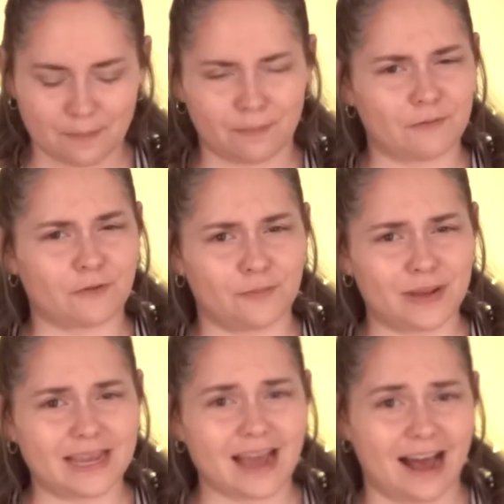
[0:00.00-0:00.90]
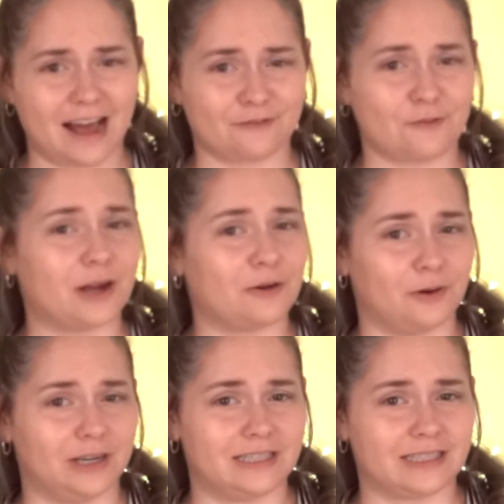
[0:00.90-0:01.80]
But for me, I have quite
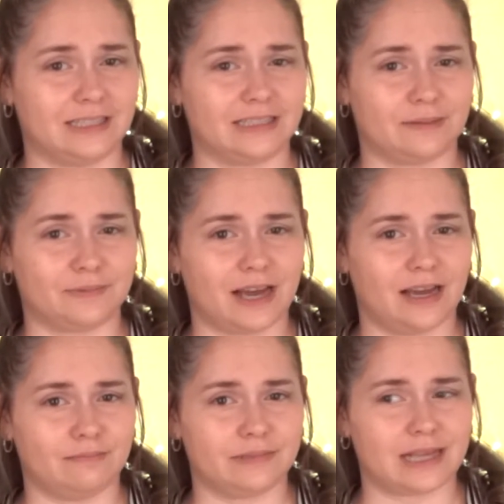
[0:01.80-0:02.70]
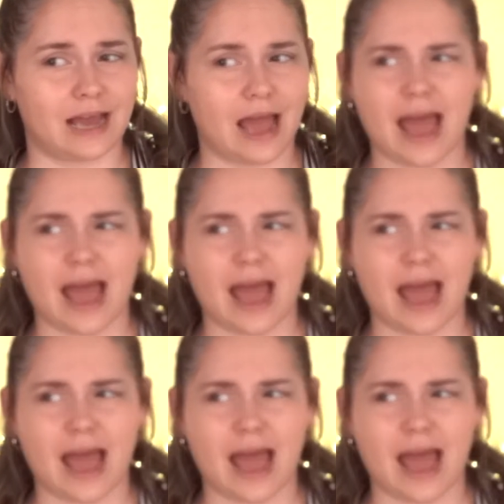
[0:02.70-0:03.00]
oily skin sometimes